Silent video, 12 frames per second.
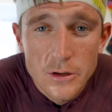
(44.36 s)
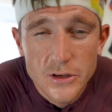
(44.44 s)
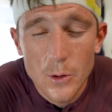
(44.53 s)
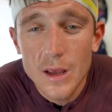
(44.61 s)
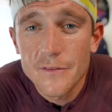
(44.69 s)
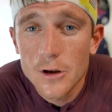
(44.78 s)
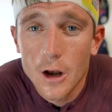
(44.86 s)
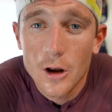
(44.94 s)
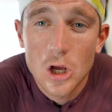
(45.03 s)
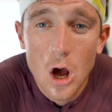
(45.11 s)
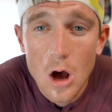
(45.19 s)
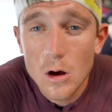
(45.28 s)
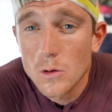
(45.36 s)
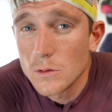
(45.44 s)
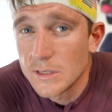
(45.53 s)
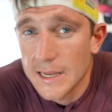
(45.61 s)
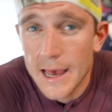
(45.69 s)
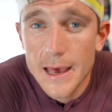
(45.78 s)
So even on a
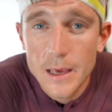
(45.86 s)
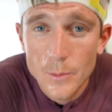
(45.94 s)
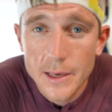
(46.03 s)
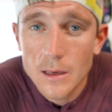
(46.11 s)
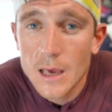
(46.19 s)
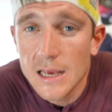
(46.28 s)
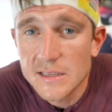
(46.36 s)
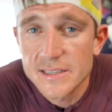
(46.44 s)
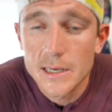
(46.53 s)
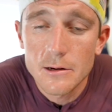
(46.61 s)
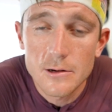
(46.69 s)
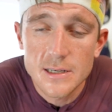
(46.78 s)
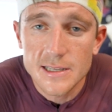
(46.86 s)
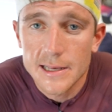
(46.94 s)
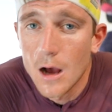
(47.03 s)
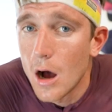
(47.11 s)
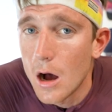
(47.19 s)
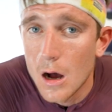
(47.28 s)
cold day, we can get
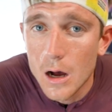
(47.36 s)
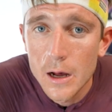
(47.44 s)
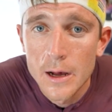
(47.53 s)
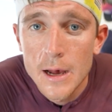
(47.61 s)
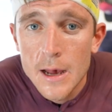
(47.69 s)
seriously hot,